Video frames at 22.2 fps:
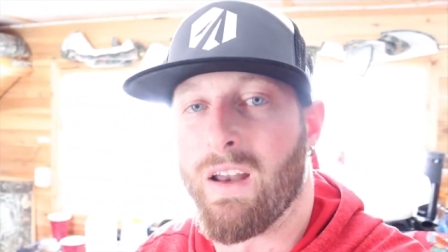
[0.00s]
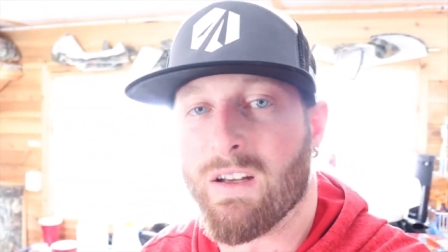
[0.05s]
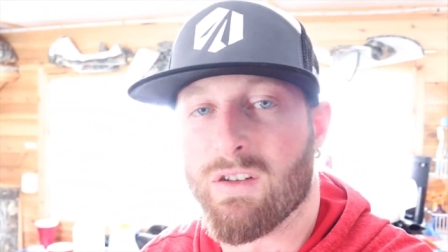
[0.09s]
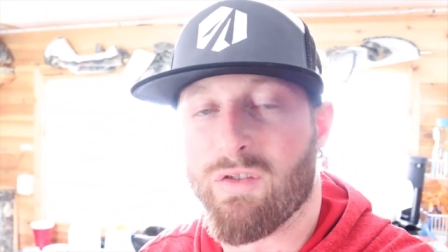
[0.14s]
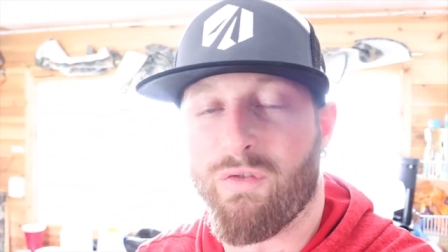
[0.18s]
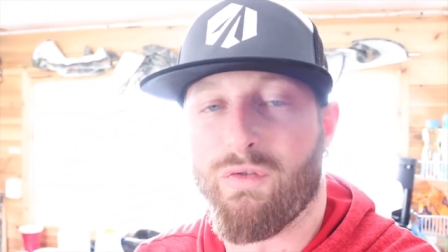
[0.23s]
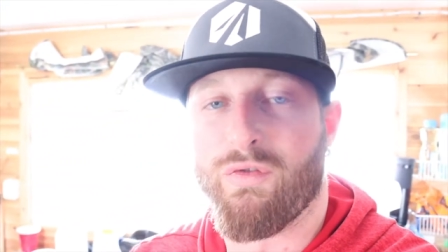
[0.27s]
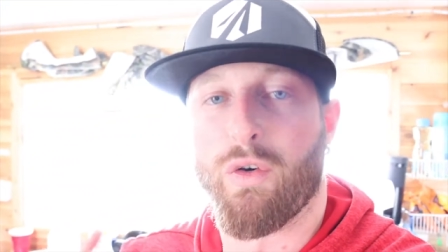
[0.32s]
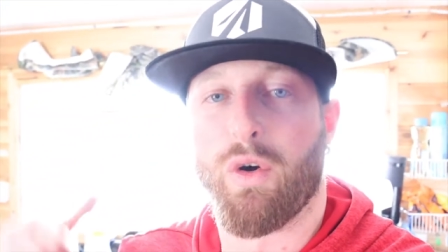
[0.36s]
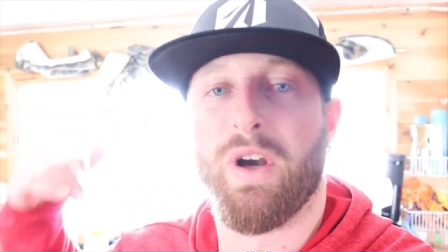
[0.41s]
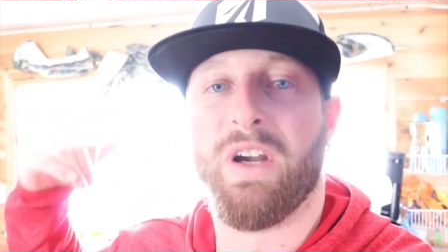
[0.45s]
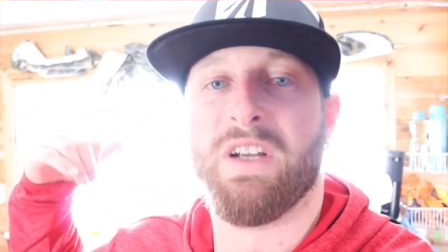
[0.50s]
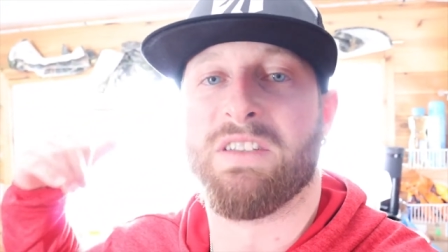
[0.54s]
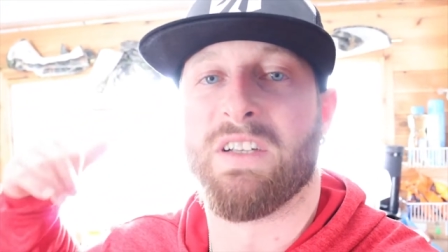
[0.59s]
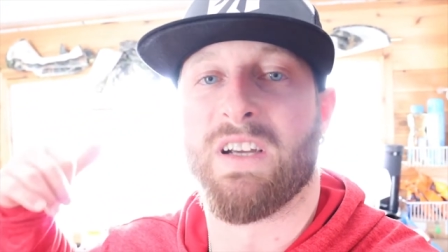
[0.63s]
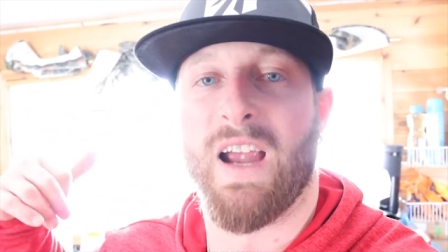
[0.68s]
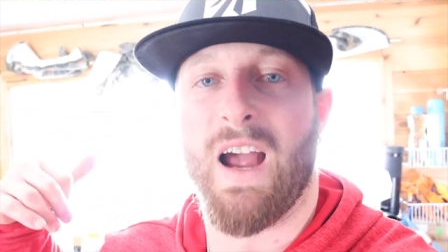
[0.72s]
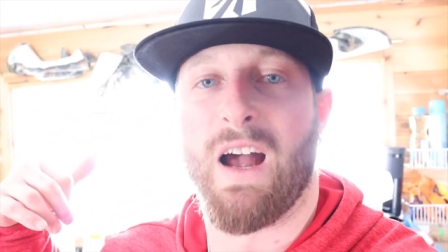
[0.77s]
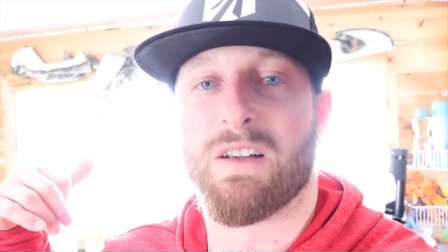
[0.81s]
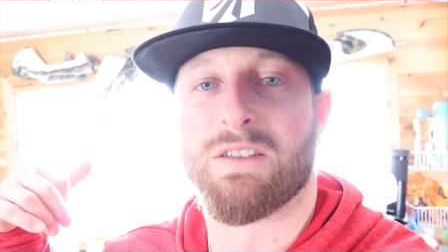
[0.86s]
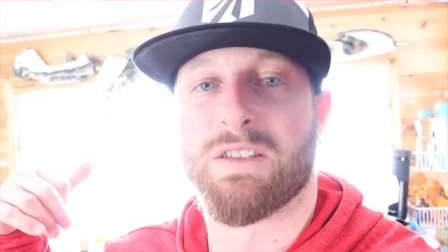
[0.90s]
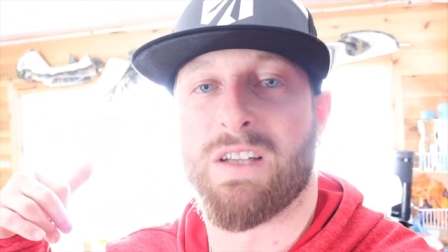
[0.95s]
It's
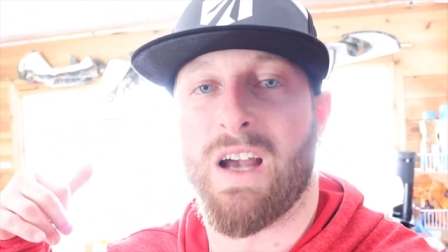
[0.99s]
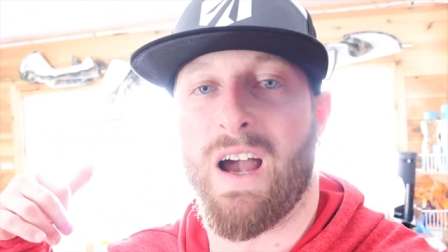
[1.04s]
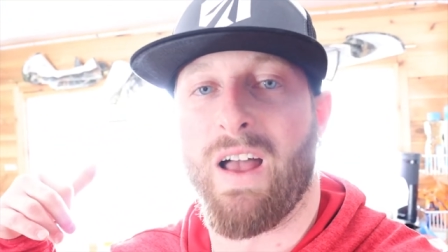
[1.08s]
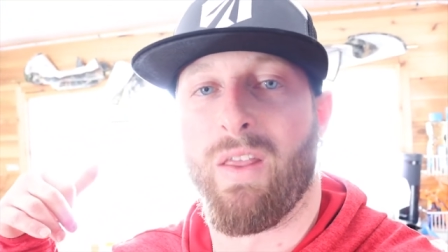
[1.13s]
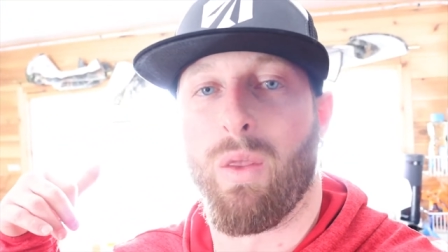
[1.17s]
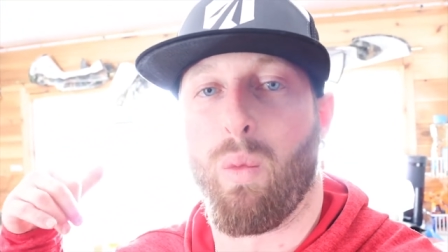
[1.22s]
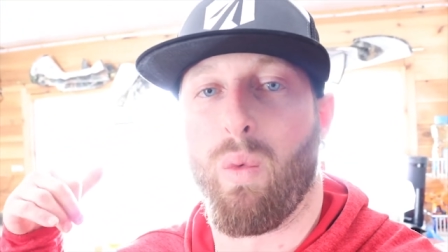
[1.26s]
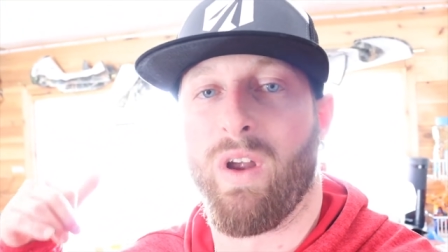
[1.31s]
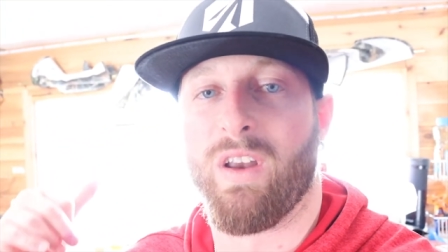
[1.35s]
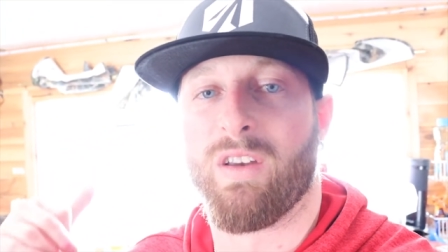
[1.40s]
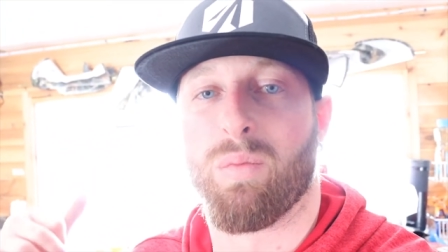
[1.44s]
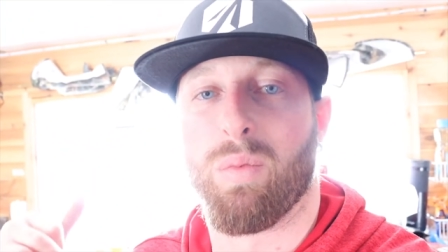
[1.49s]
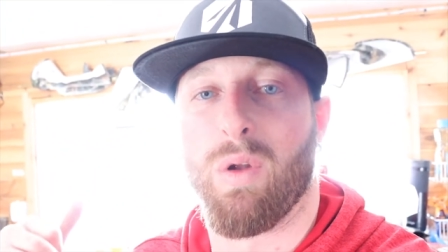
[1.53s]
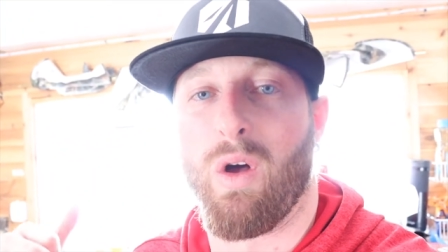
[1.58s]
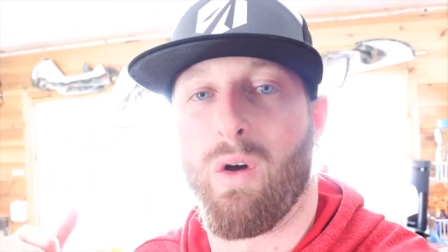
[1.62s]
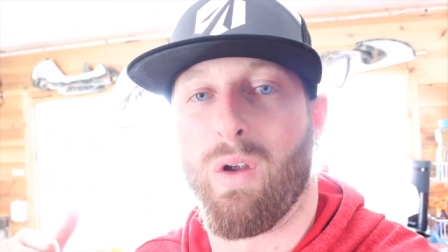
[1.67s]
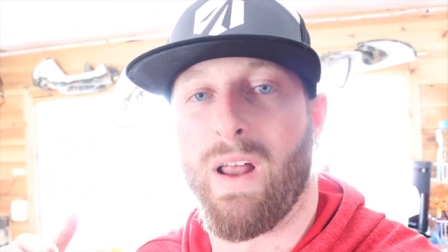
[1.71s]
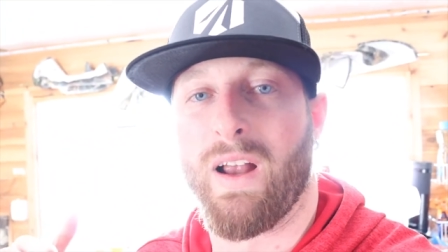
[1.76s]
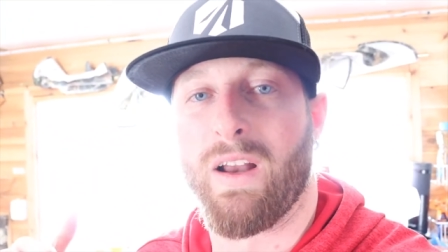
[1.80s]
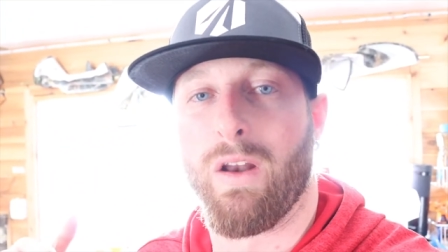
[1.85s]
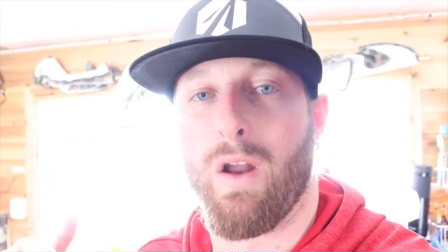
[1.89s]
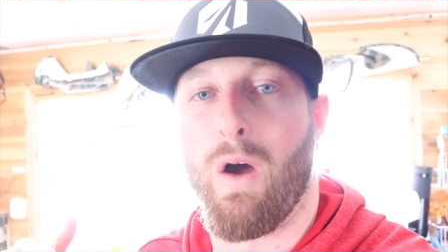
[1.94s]
freezing outside. The wind's
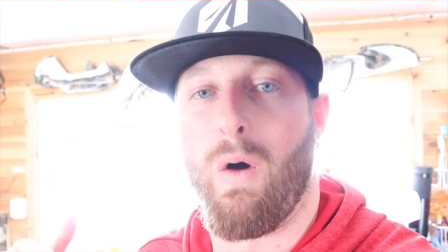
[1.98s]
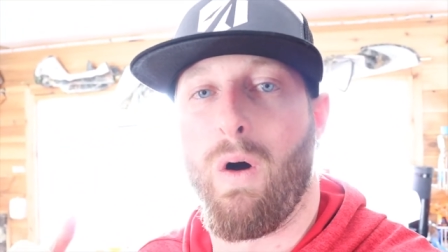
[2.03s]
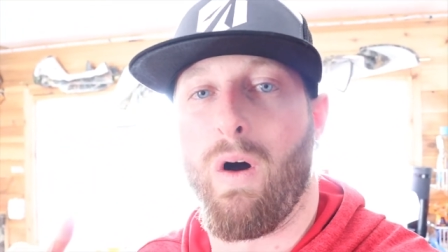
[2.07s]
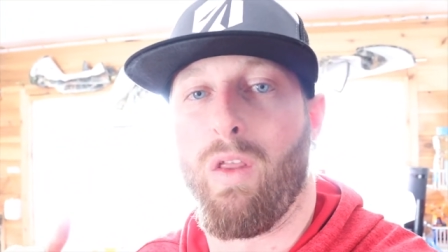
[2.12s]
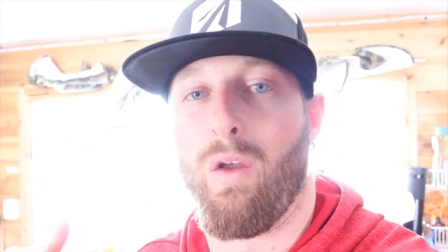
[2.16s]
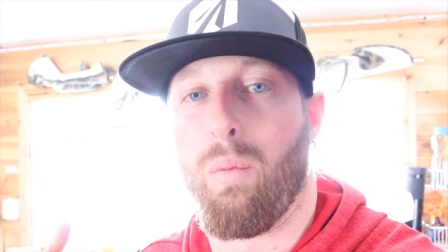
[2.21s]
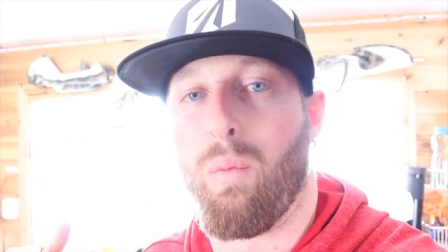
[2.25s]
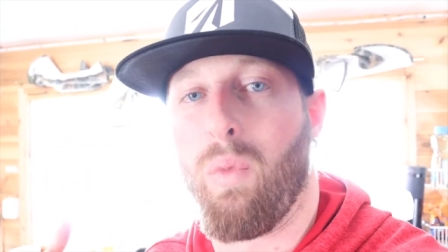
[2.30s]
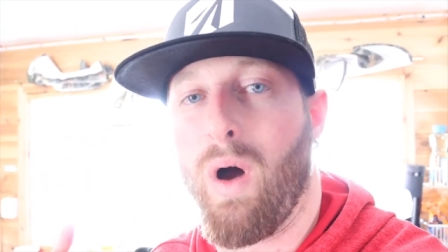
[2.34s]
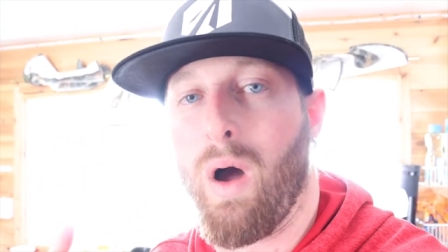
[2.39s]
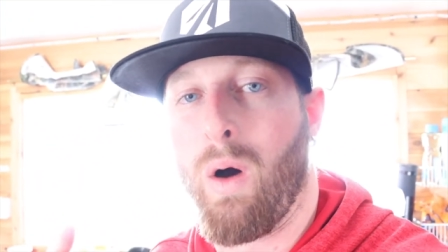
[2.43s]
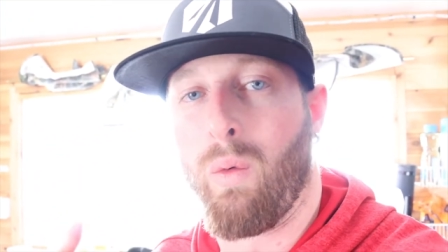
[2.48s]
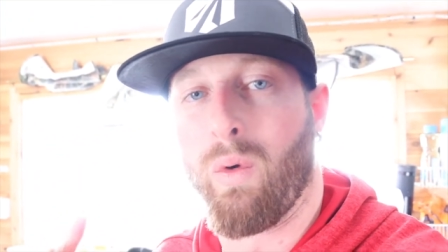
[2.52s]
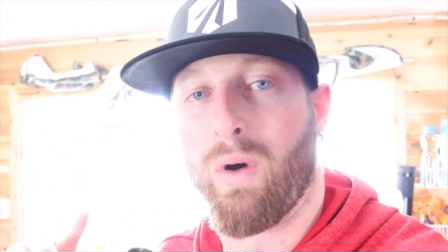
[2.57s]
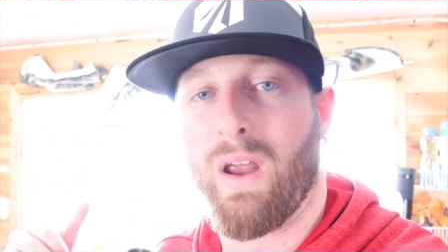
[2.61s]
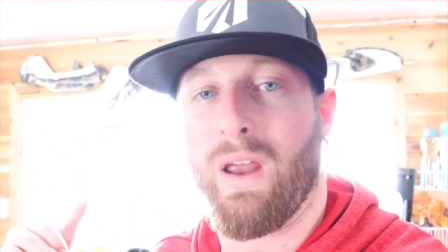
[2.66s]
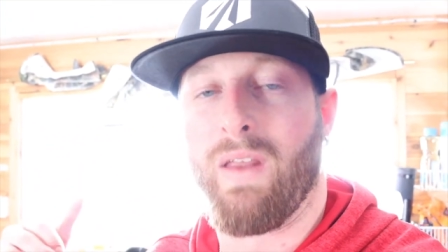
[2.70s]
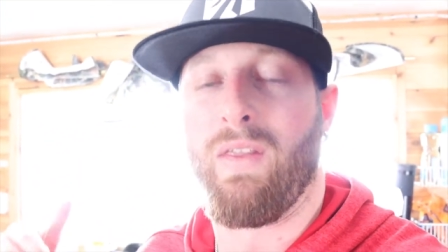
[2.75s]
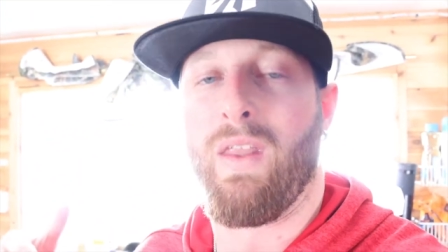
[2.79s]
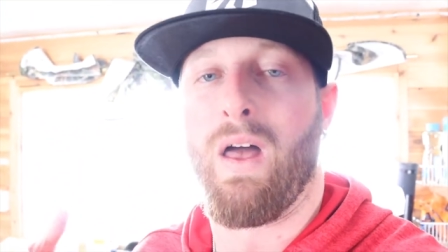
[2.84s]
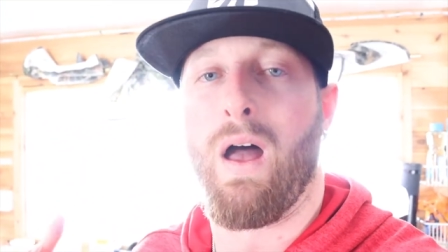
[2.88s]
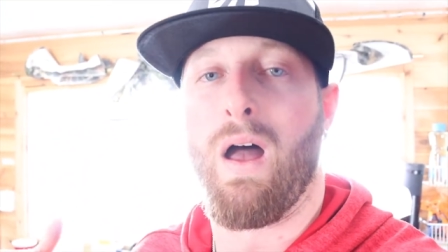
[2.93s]
blowing like no other, but we're
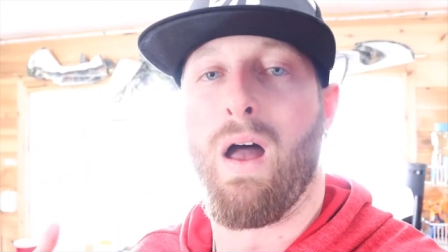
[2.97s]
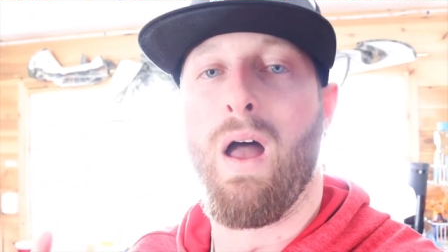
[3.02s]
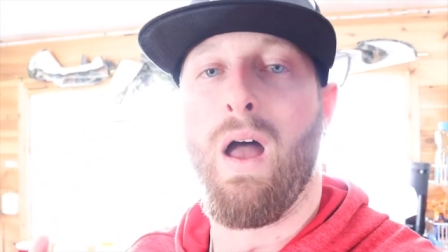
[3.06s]
getting